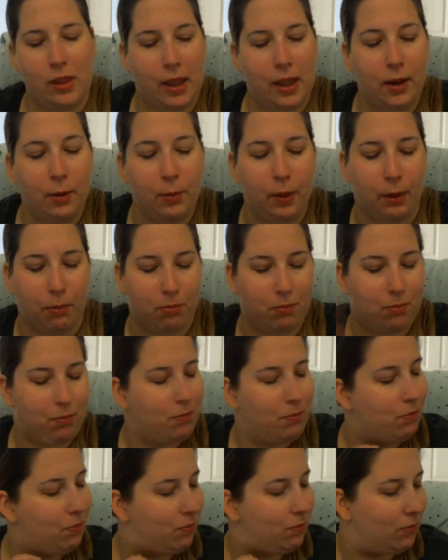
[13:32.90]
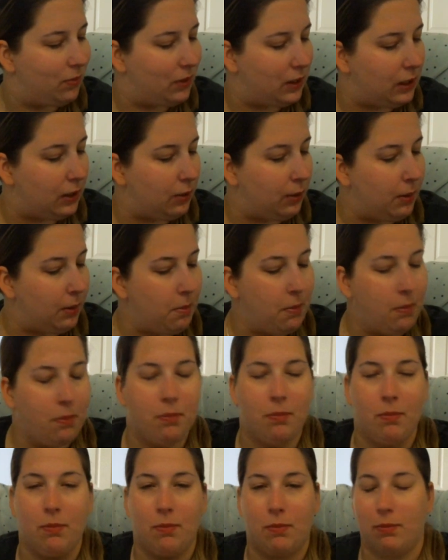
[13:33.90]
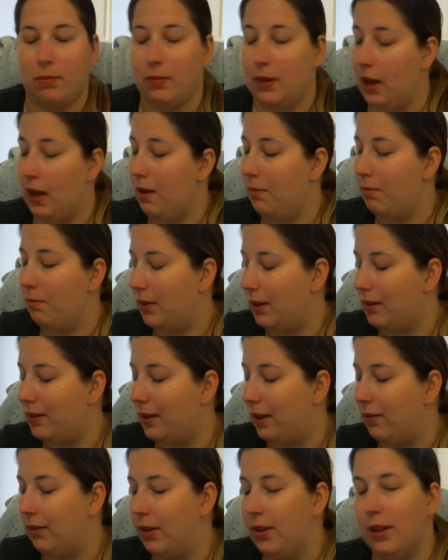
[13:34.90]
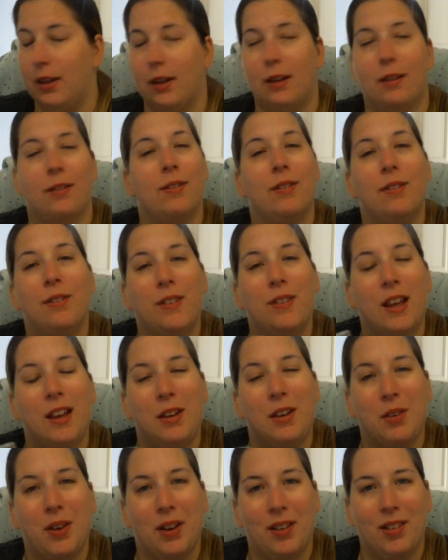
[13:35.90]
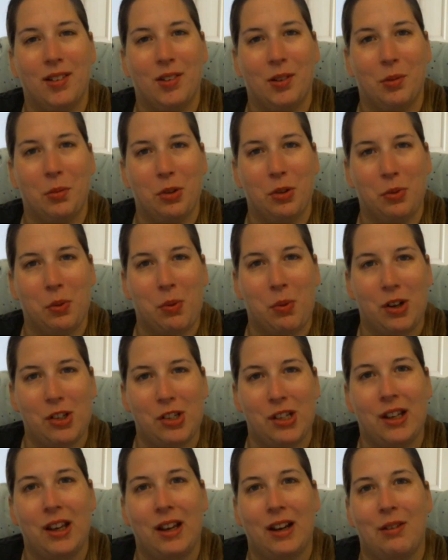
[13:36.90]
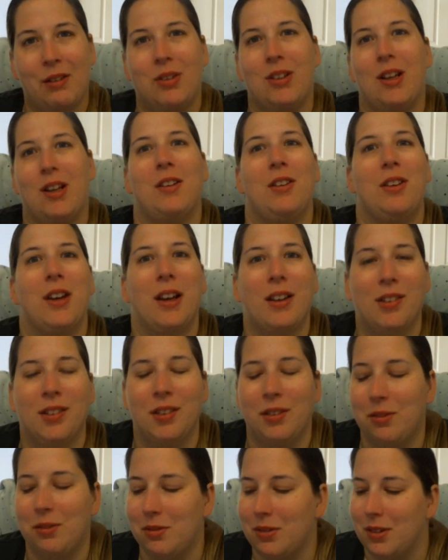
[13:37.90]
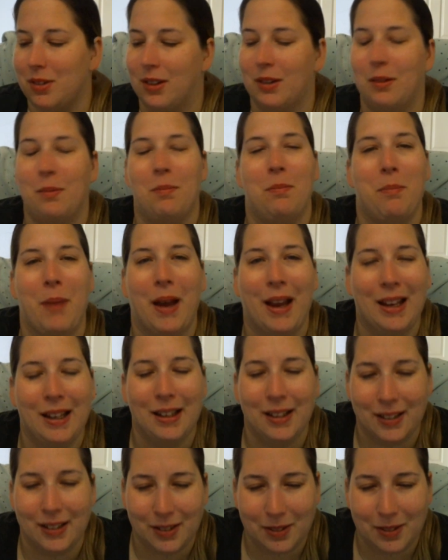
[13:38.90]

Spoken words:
Anyway, you know what? Yeah, that's everything. Thank you guys so much for watching, and I will talk to you guys soon. Bye.